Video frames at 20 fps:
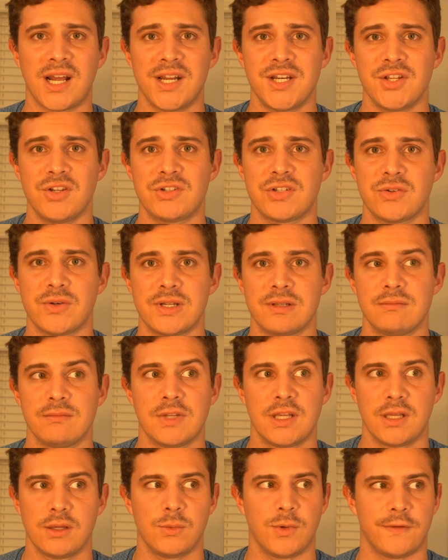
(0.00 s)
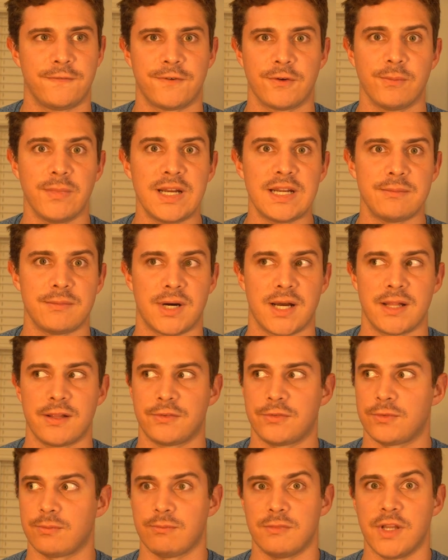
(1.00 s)
I do to it? Well, for many
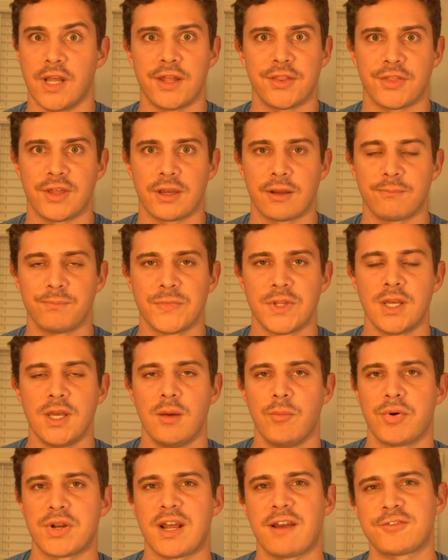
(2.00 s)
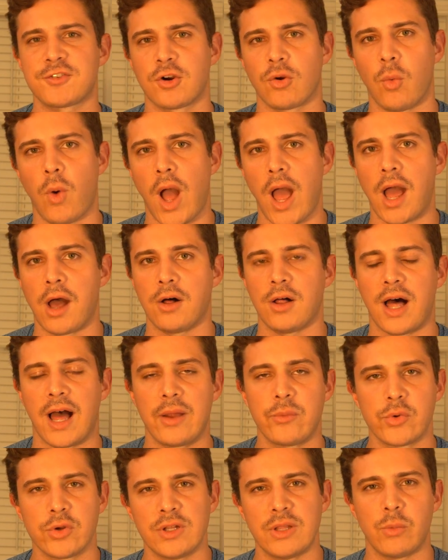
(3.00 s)
months, nothing. But after a while,
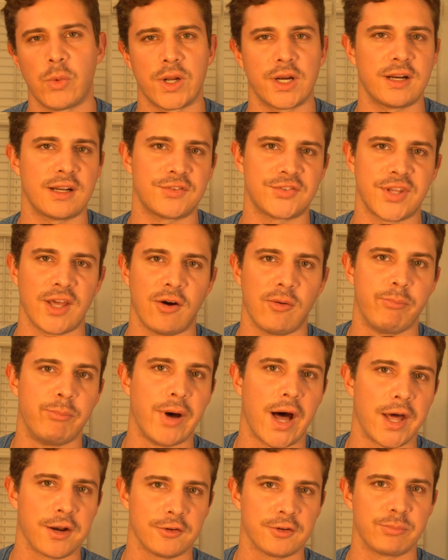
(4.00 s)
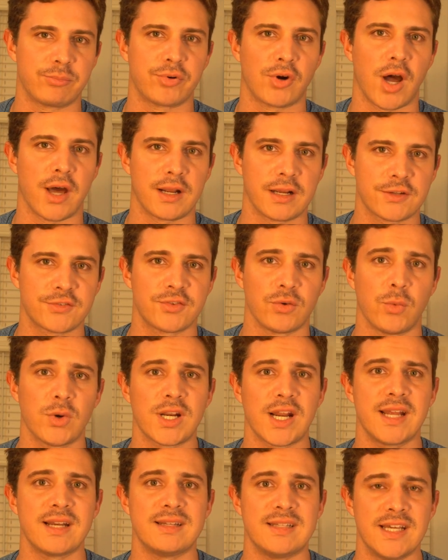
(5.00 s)
I really wanted to sell bottled products. So
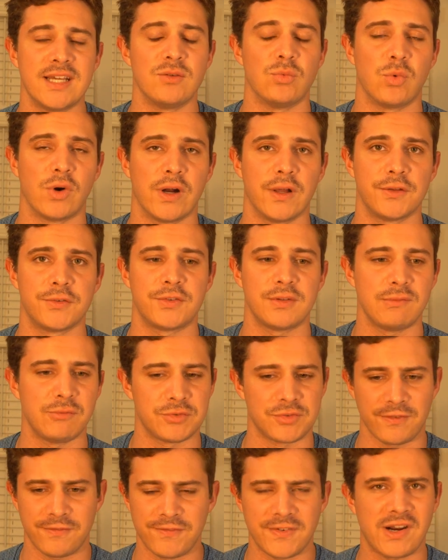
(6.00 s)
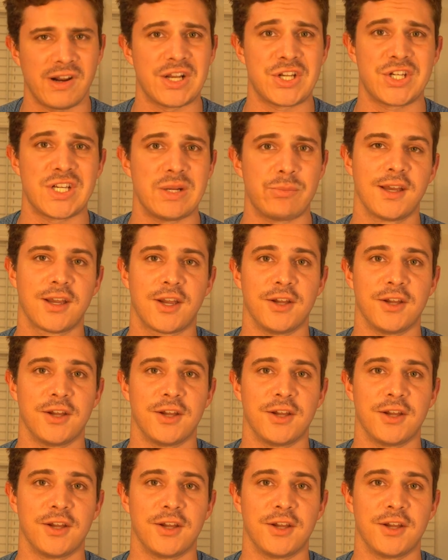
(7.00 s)
what I did was, it was a very cheap